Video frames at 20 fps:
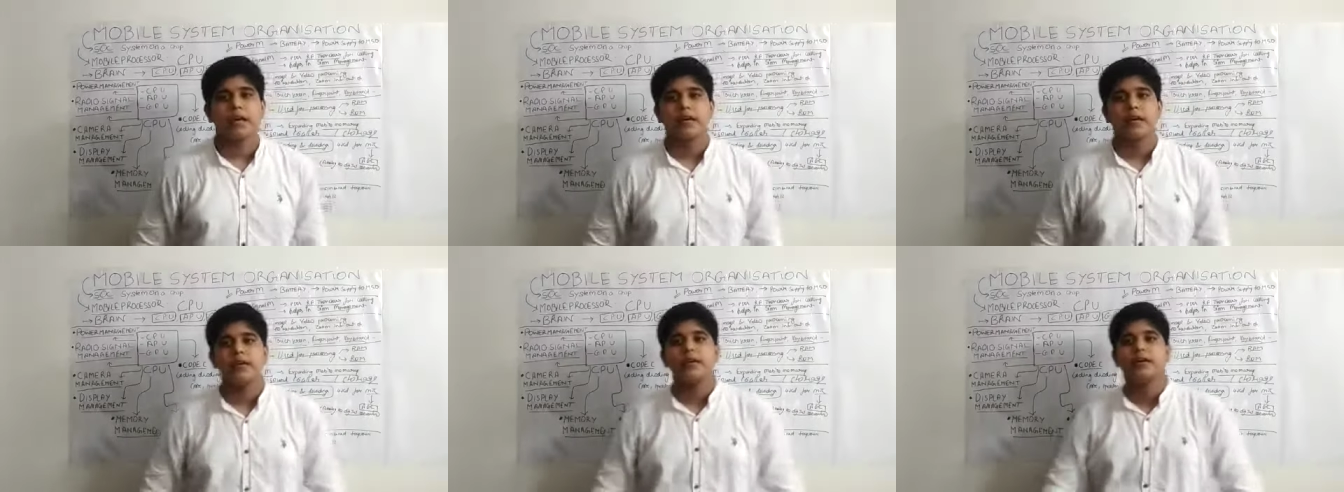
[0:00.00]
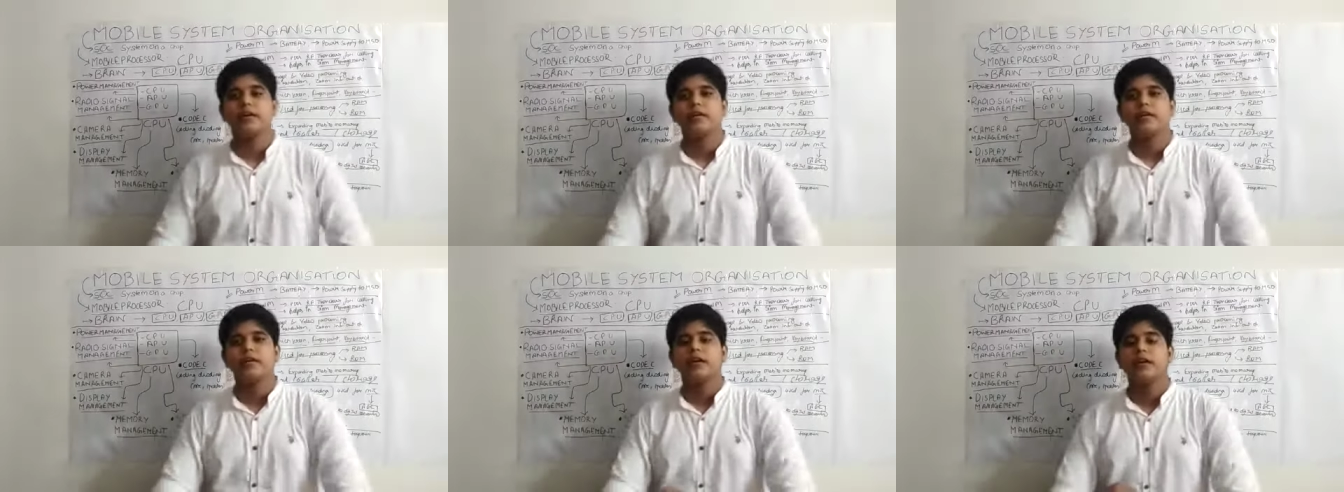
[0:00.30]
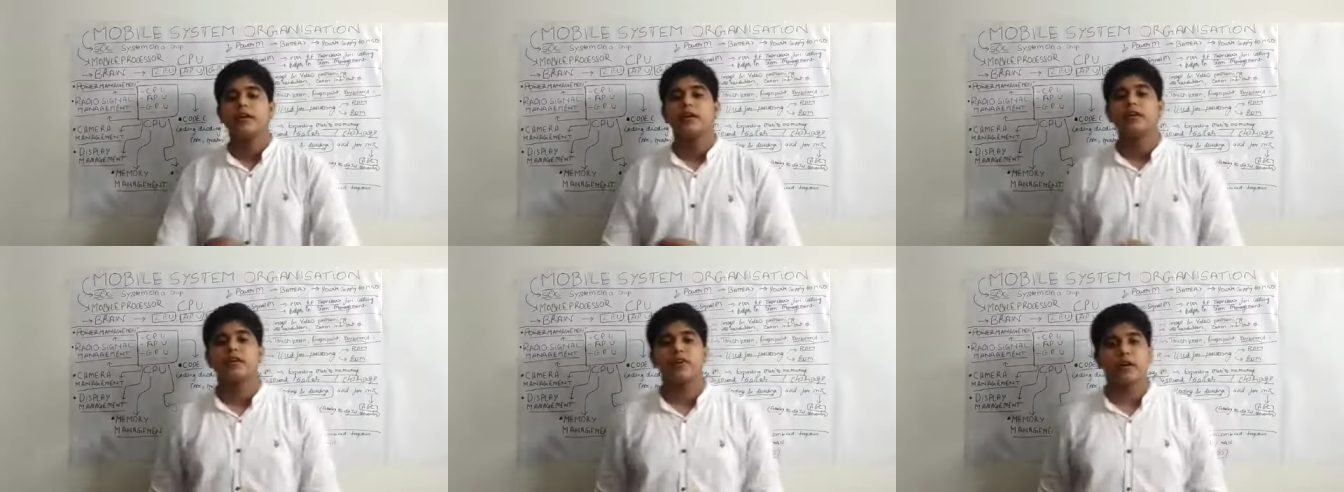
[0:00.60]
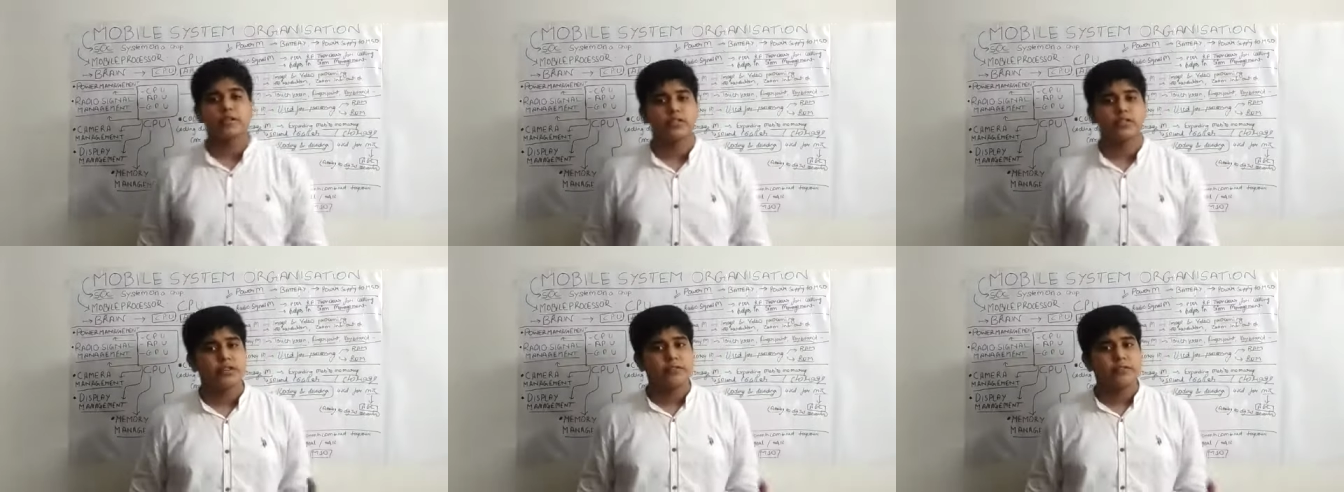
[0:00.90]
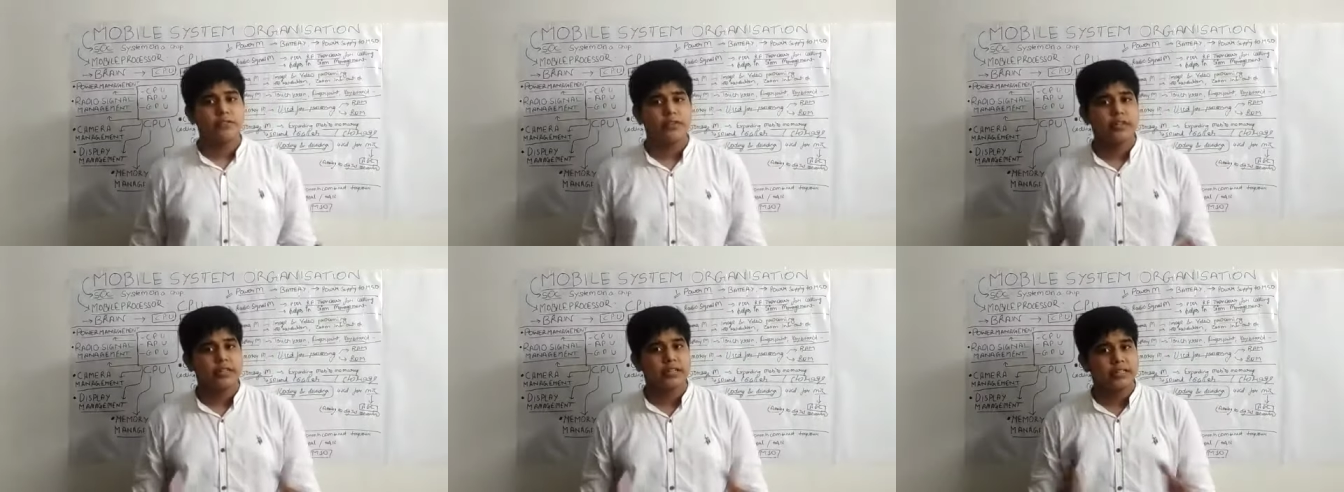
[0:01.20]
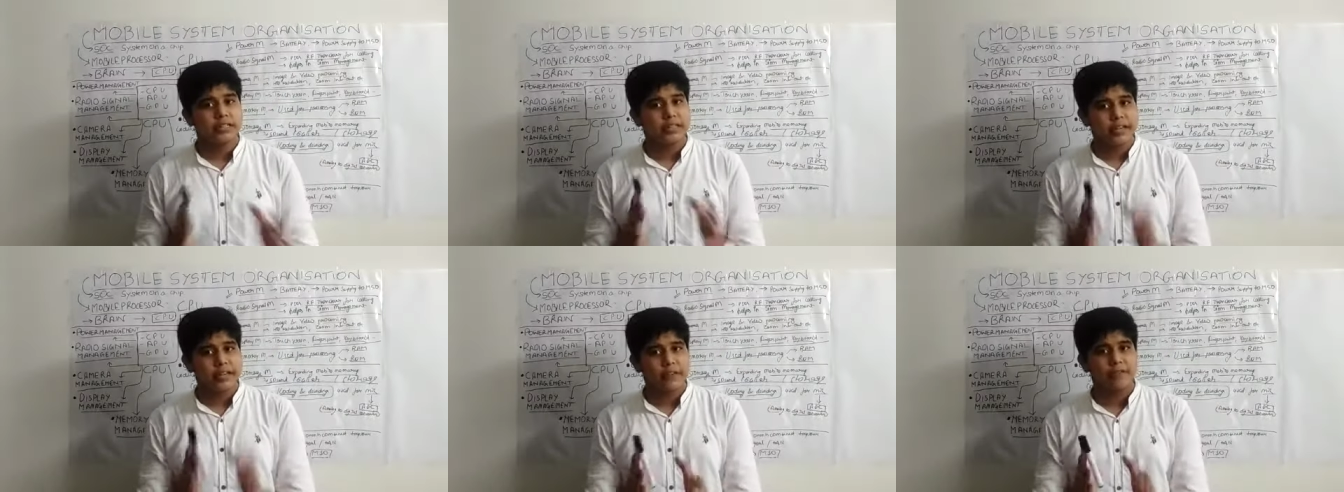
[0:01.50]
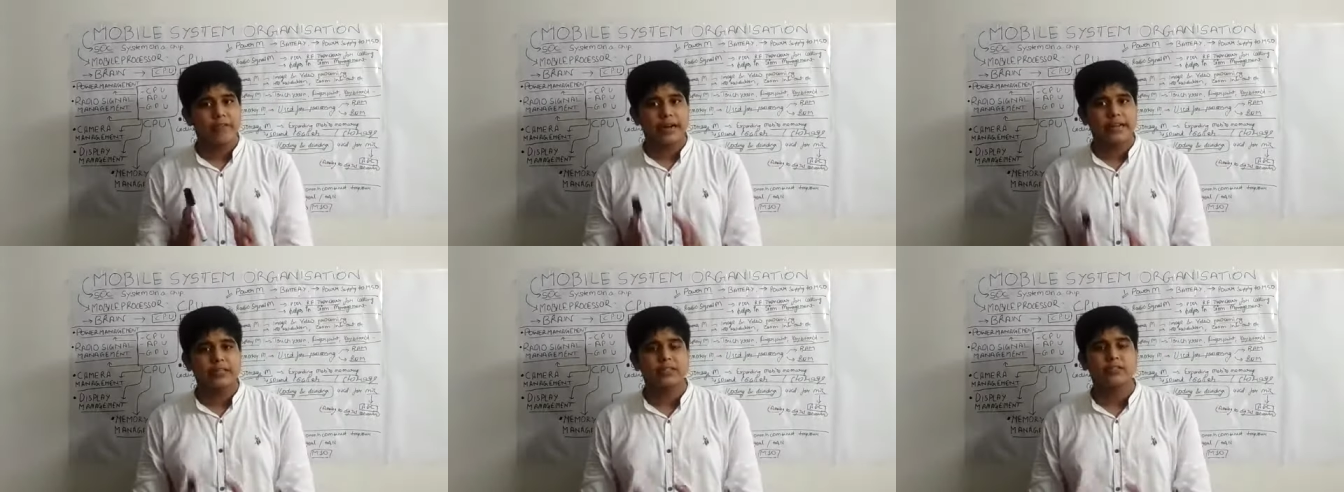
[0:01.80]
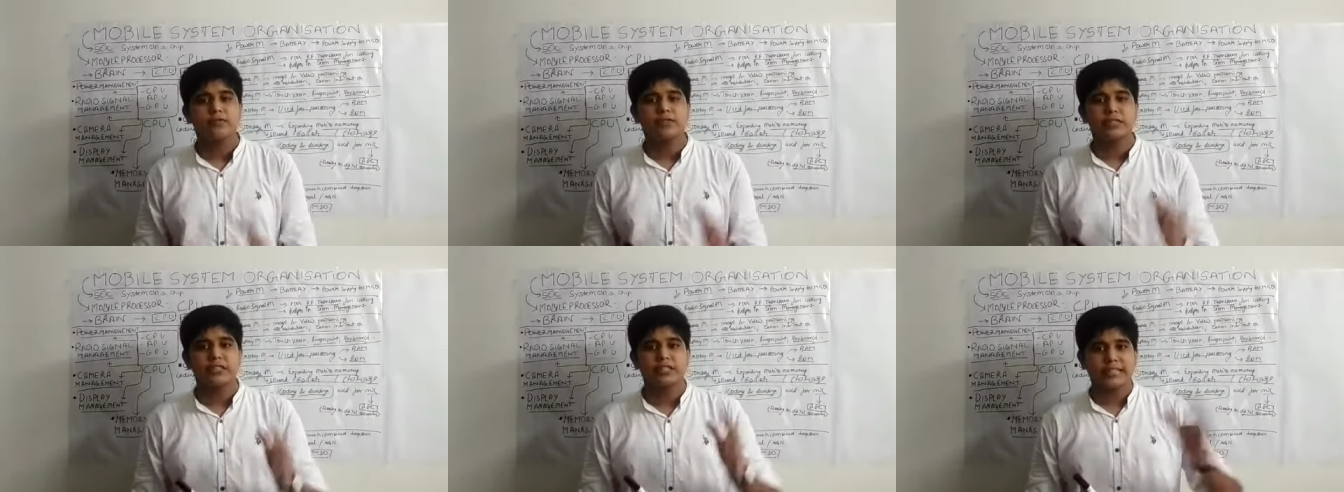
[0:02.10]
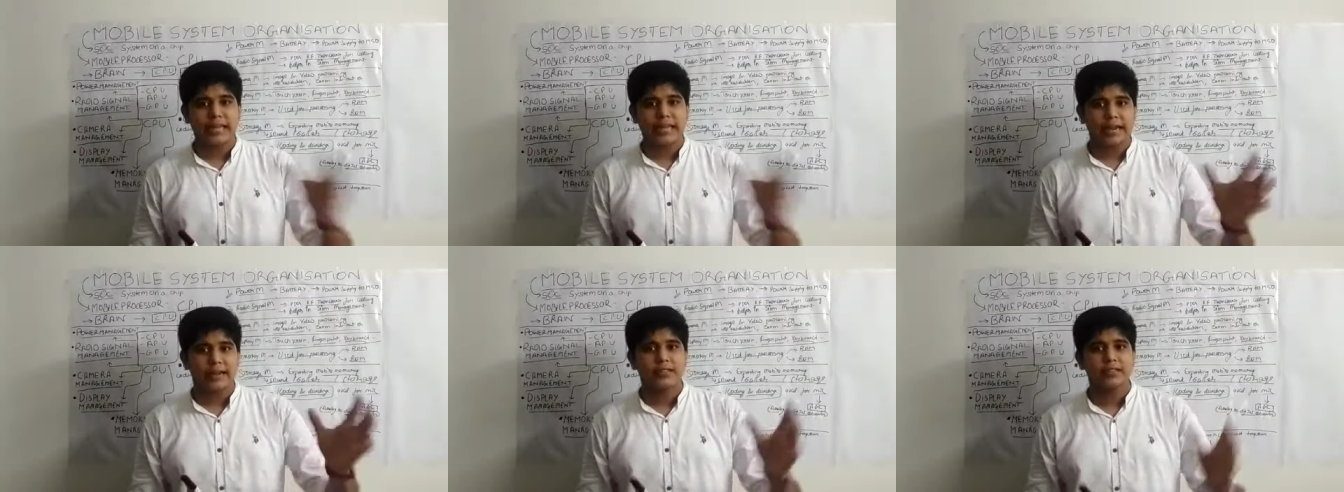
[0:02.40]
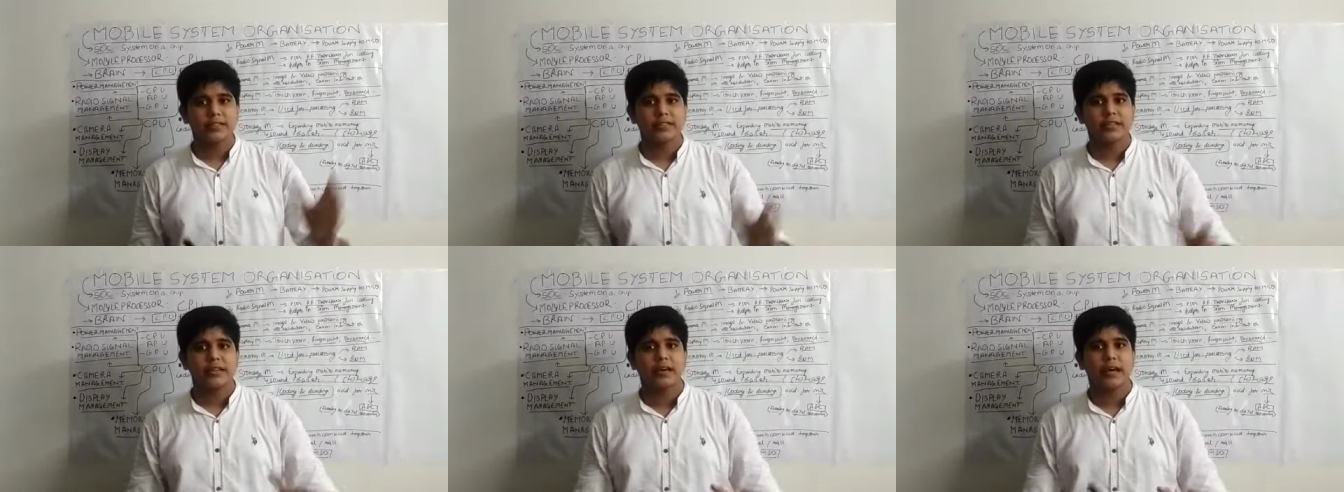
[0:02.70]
Here, transceiver is a device which sends